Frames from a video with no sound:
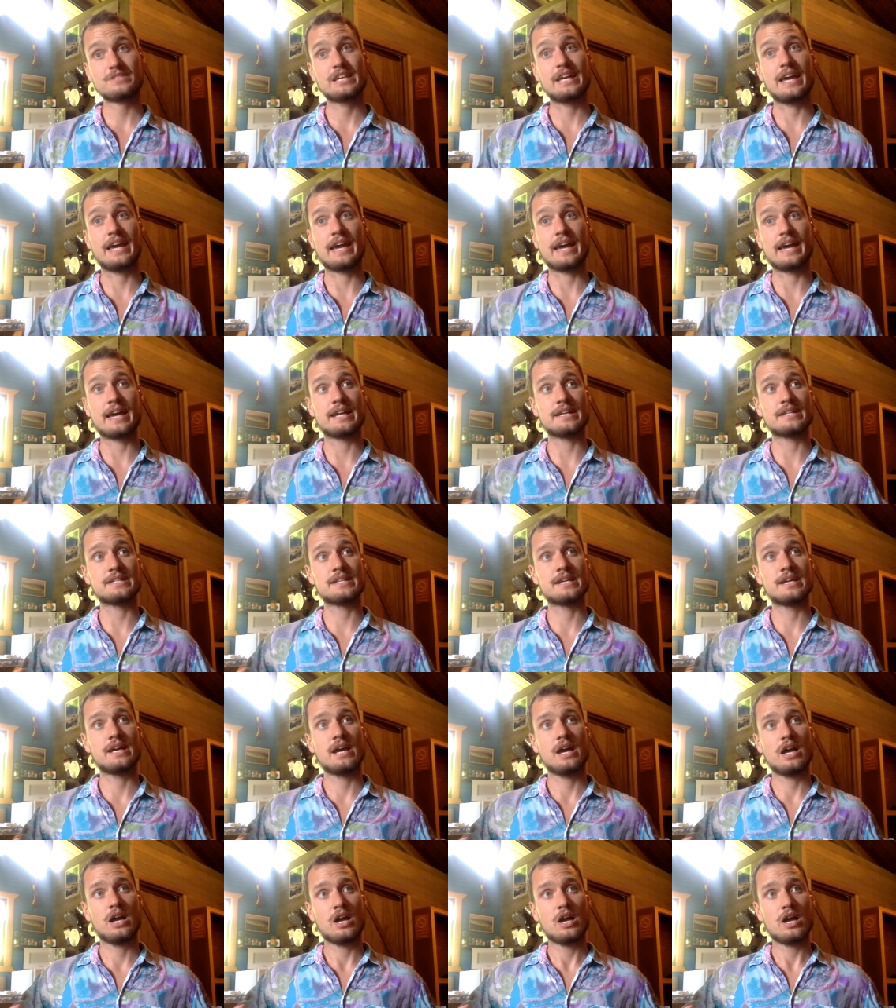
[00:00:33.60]
And
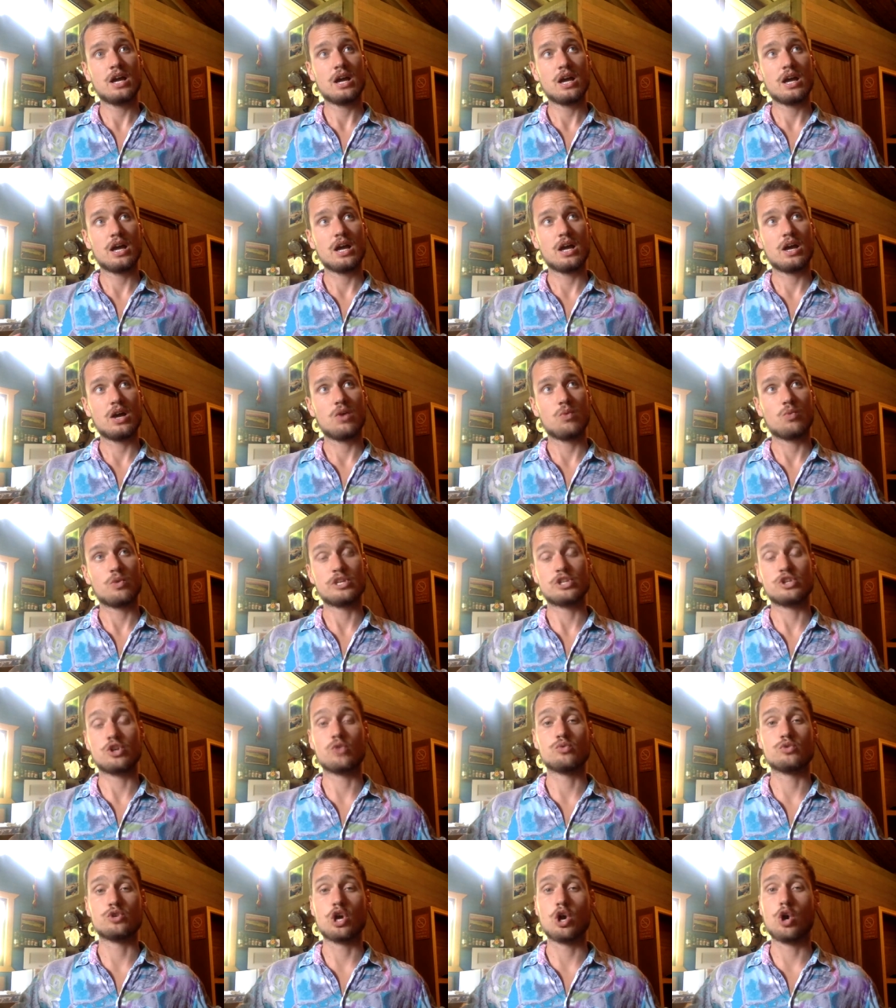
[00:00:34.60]
we
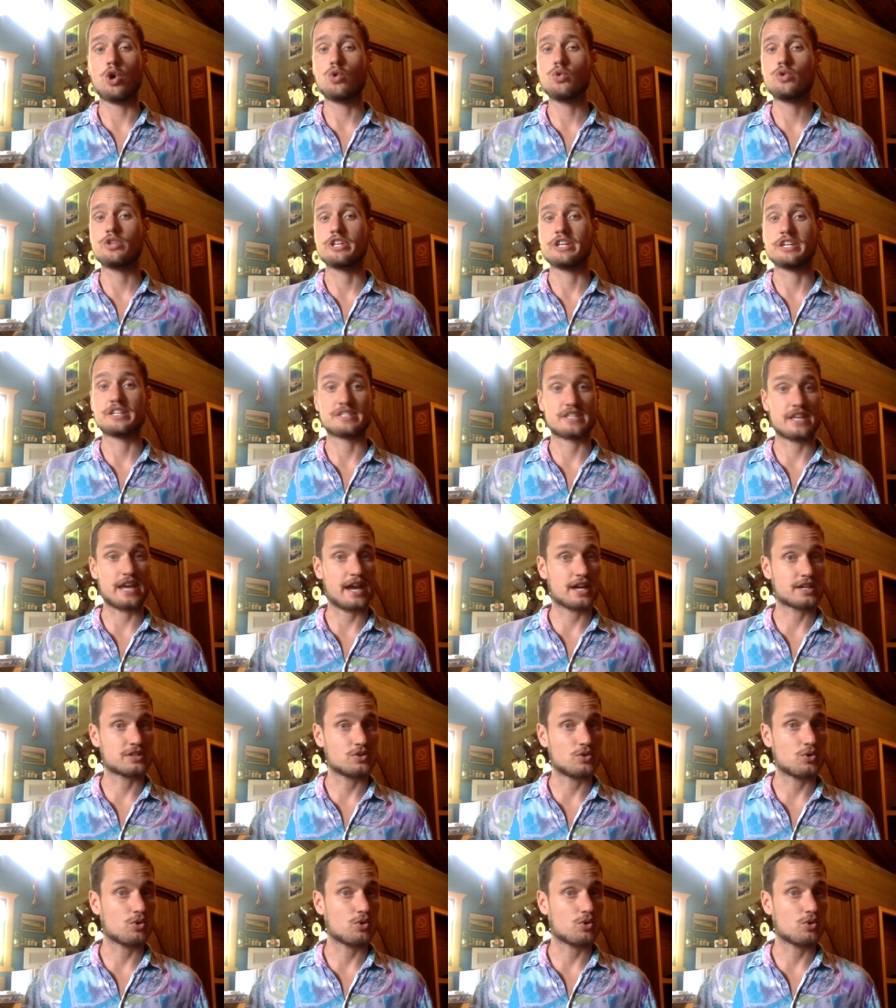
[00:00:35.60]
don't know the exact